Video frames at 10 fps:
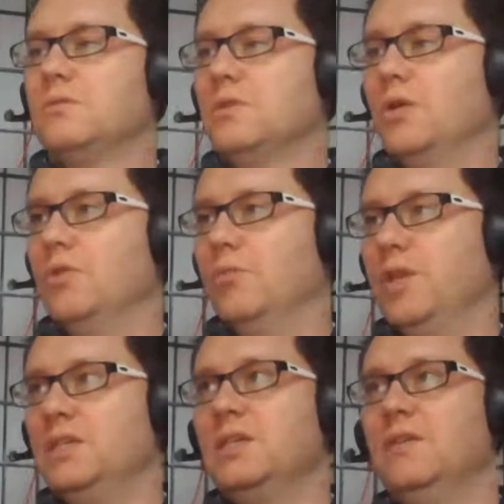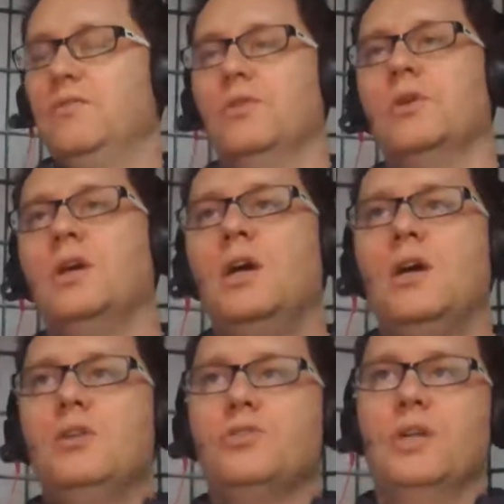a real blessing if you're
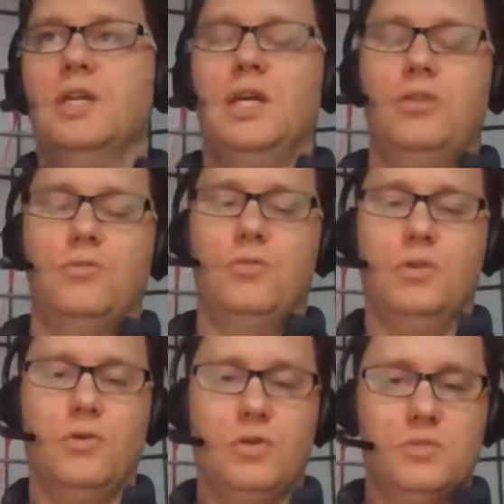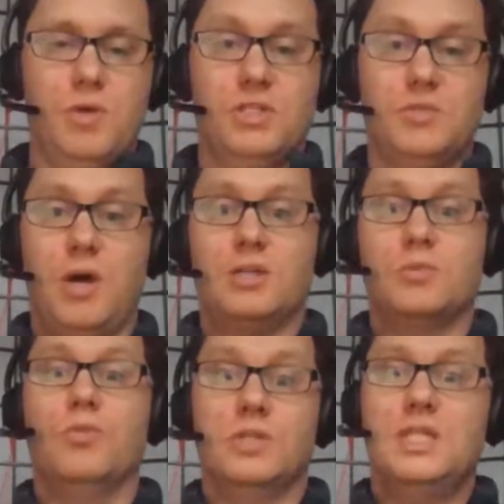trying to get through and learn as much as
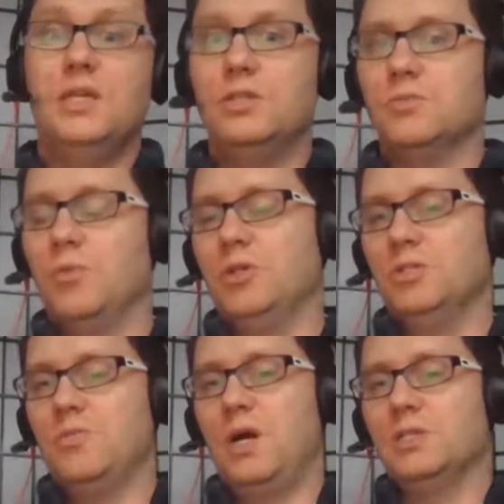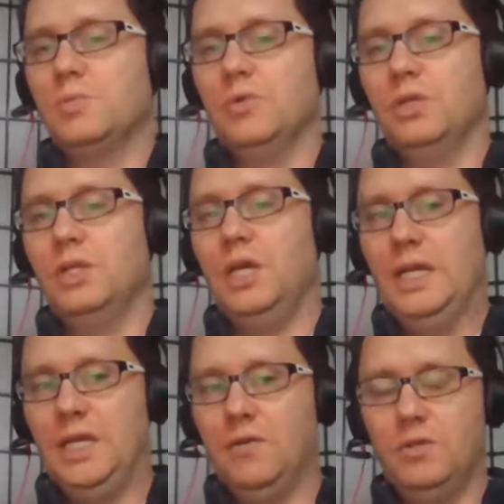possible or teach as much as possible in
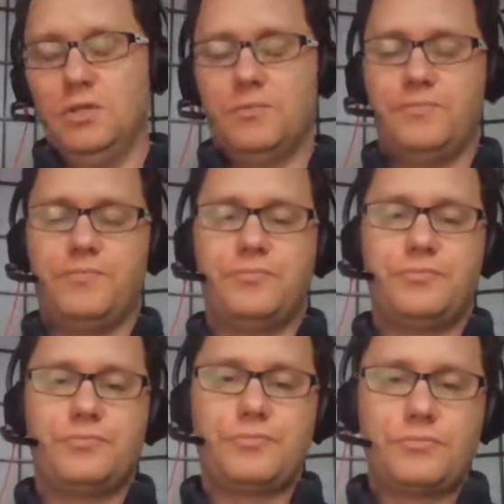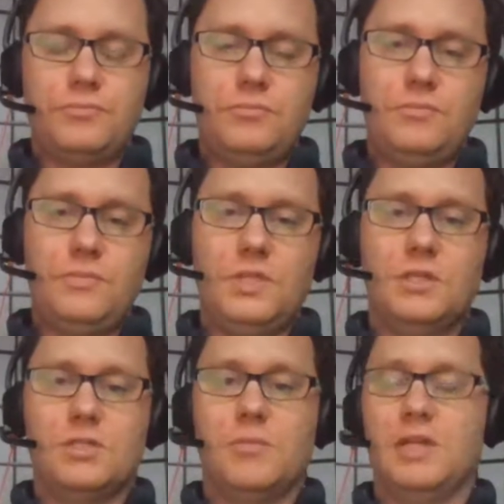a given
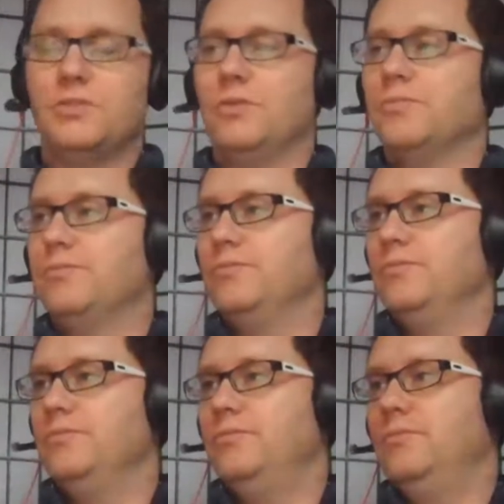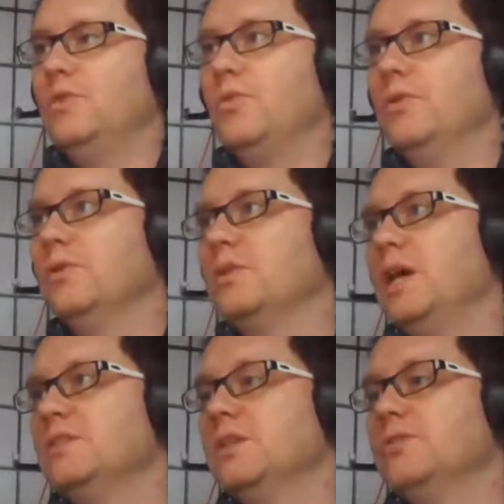semester or
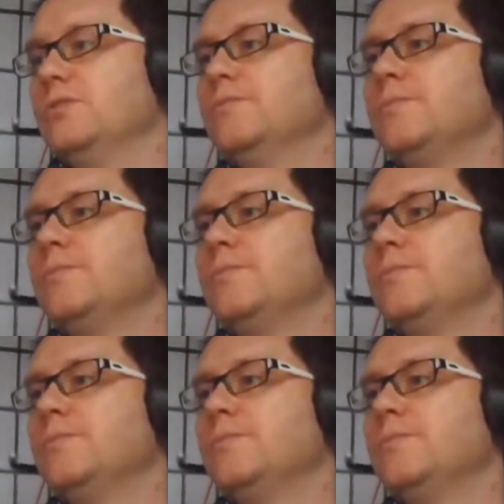class session.